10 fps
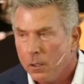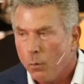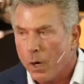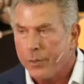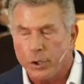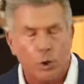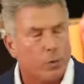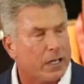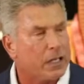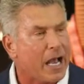Whether you
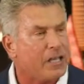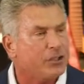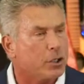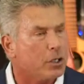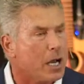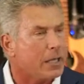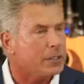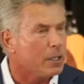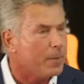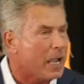realize it or
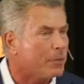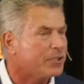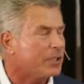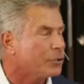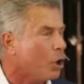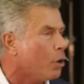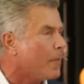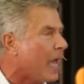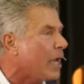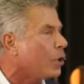not, the Bible says no
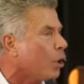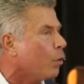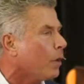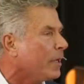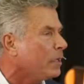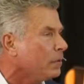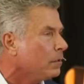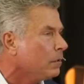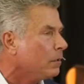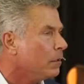man or woman
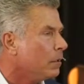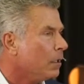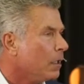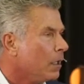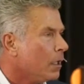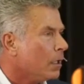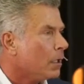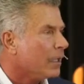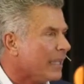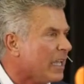
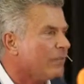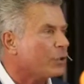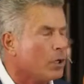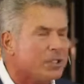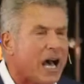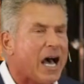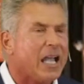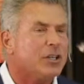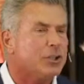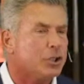lives or
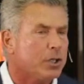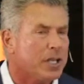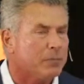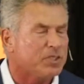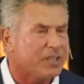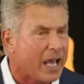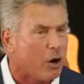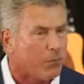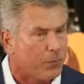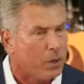dies to
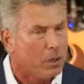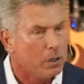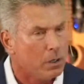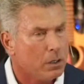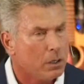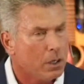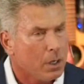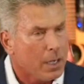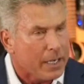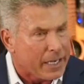themselves.
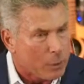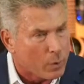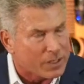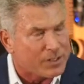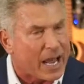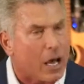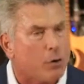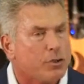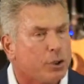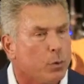He went
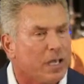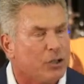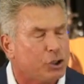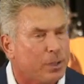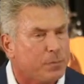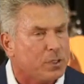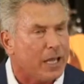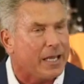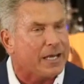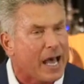down to Egypt,
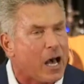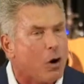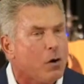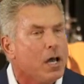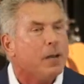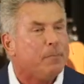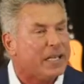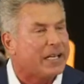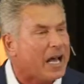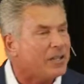and now,
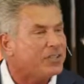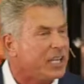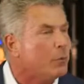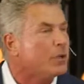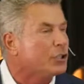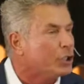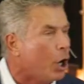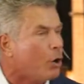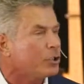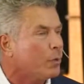because he was
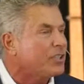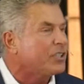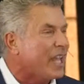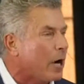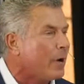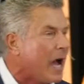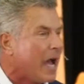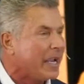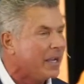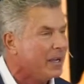yoked with
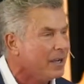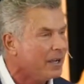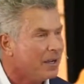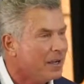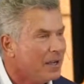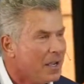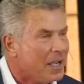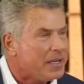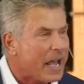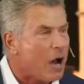Sarai,
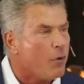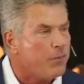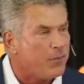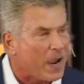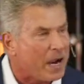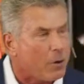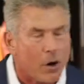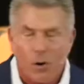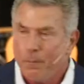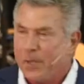now
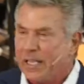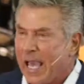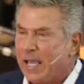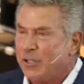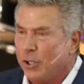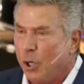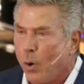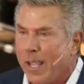Pharaoh began to go